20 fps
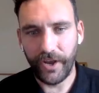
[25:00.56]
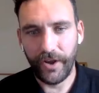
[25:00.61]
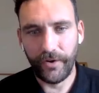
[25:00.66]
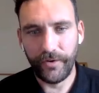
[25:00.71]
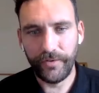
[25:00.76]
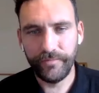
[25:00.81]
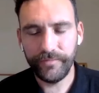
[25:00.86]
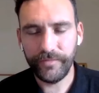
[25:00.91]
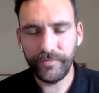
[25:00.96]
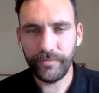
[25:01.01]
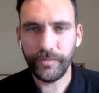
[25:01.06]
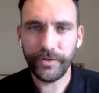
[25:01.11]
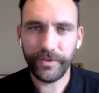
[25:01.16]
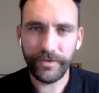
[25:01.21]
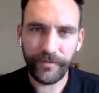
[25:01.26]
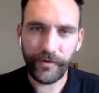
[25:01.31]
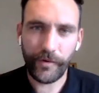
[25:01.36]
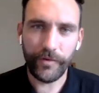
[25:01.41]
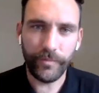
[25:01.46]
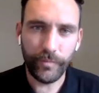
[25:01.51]
ago. What
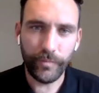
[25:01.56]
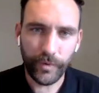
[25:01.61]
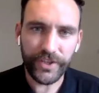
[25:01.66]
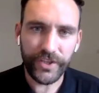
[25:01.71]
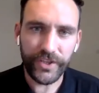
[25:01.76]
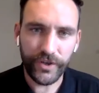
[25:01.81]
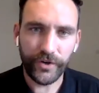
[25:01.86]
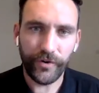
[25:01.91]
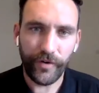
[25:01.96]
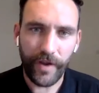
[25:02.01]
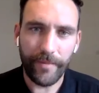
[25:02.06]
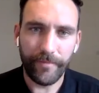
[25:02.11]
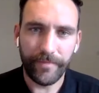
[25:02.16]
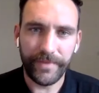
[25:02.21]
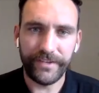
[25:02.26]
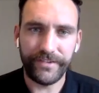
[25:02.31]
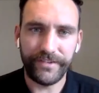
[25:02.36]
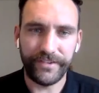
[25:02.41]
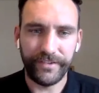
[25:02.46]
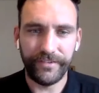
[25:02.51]
are your
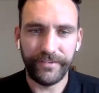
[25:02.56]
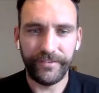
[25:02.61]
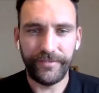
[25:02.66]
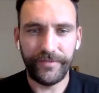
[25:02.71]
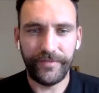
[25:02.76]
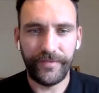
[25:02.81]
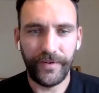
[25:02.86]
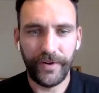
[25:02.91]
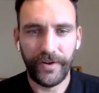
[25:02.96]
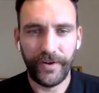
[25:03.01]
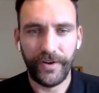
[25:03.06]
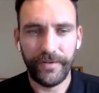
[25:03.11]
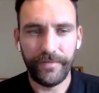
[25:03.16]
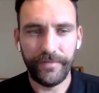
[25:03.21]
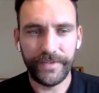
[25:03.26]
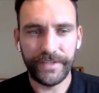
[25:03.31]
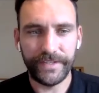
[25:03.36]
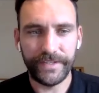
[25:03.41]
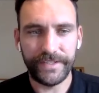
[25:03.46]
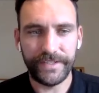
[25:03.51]
ambitions for
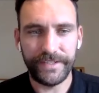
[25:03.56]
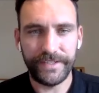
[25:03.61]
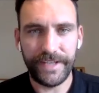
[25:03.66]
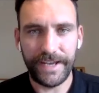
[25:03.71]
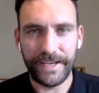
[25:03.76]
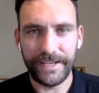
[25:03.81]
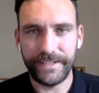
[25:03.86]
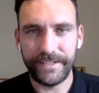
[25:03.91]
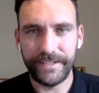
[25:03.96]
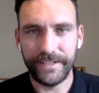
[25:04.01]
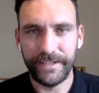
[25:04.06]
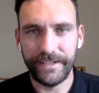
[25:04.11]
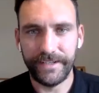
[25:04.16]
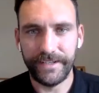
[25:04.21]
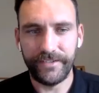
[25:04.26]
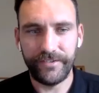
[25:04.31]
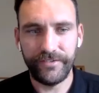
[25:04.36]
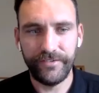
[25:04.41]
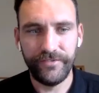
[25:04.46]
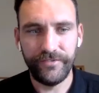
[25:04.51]
this
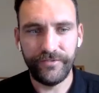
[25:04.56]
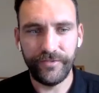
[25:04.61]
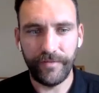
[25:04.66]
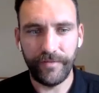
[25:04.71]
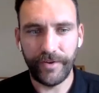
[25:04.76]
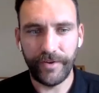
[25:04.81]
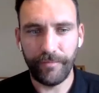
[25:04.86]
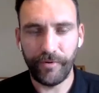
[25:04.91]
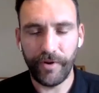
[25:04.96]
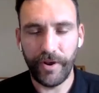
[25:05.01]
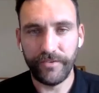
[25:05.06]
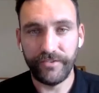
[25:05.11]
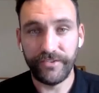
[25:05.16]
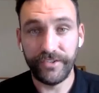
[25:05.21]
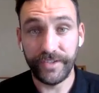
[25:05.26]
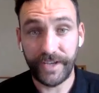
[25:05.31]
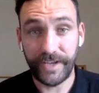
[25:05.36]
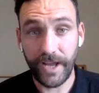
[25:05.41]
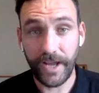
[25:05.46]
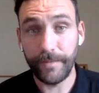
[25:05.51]
data-driven
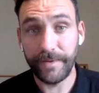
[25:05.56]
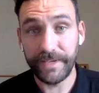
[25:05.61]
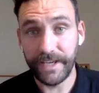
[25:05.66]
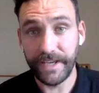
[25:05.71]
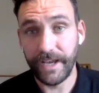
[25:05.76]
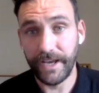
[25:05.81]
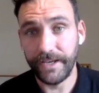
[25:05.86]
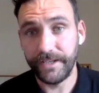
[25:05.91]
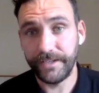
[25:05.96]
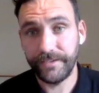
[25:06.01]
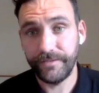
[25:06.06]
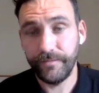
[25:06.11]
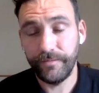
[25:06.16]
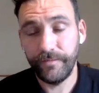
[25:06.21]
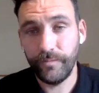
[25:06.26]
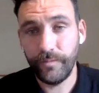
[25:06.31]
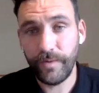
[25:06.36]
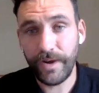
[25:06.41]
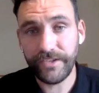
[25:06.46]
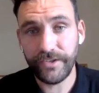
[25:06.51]
approach in the coming years?
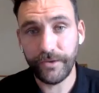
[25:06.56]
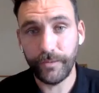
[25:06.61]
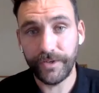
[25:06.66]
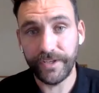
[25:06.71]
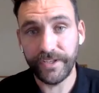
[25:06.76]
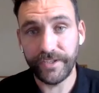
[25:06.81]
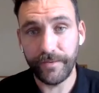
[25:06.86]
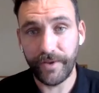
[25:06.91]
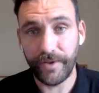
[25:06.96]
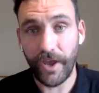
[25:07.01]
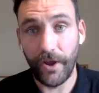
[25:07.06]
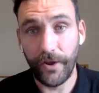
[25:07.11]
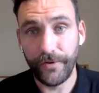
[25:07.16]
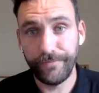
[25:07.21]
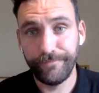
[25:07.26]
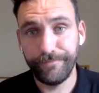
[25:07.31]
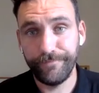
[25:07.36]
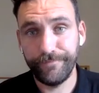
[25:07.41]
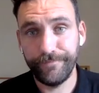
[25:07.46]
Where do you want it to go?